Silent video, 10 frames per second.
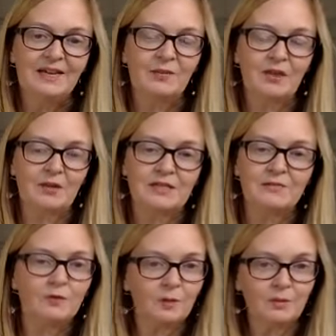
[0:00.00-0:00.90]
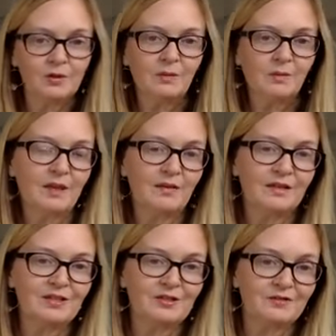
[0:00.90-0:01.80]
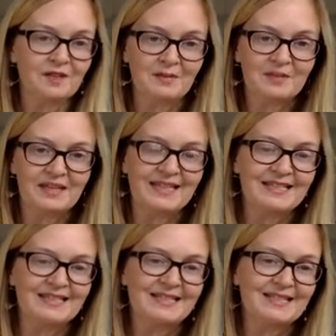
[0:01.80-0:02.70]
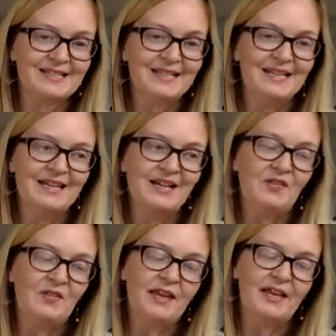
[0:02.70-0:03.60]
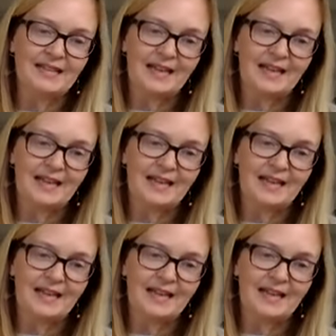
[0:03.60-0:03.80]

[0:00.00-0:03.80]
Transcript: whether it's formal or whether it's your family. It's just a nice